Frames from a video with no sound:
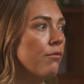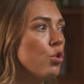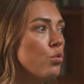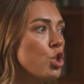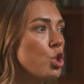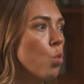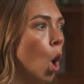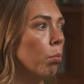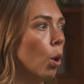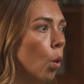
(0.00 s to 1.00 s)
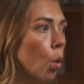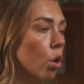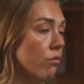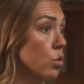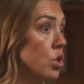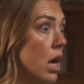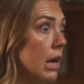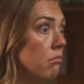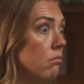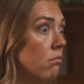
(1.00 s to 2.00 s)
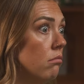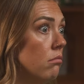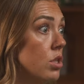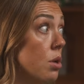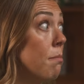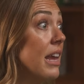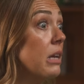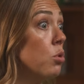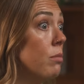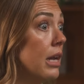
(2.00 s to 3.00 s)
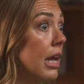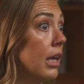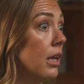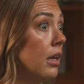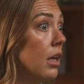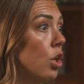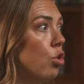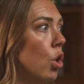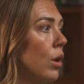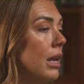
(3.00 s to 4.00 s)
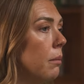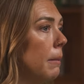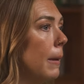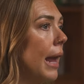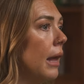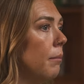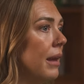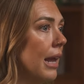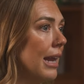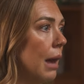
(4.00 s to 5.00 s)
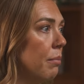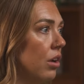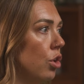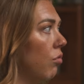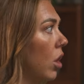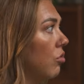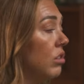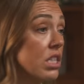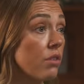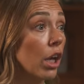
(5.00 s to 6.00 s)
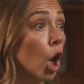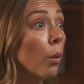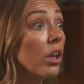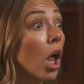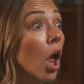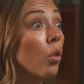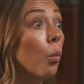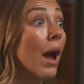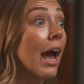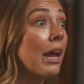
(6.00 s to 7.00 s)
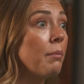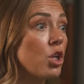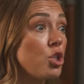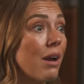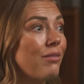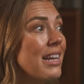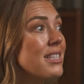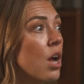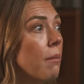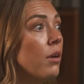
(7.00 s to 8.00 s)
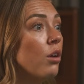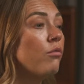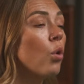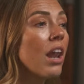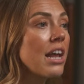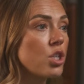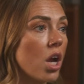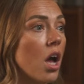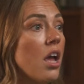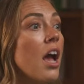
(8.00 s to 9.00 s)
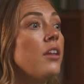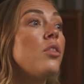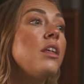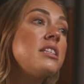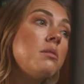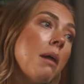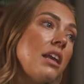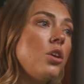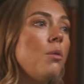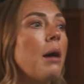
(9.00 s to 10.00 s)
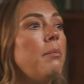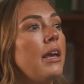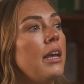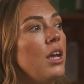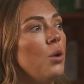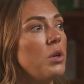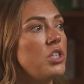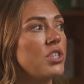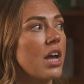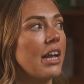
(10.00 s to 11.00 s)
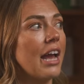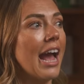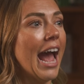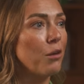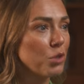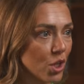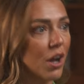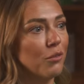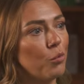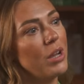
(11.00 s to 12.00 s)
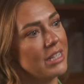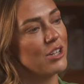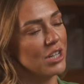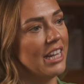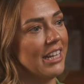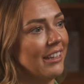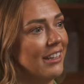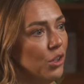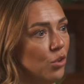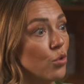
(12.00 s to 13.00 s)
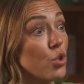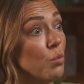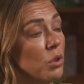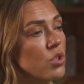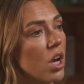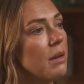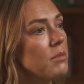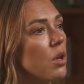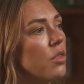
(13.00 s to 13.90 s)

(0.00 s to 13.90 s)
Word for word: if you swap all of your time to make more money, you don't end up being any happier, and you run the risk of it going the other way because you have less time for leisure and the things that make you happy, which is, like, outside of what is actually you're doing with your time. So I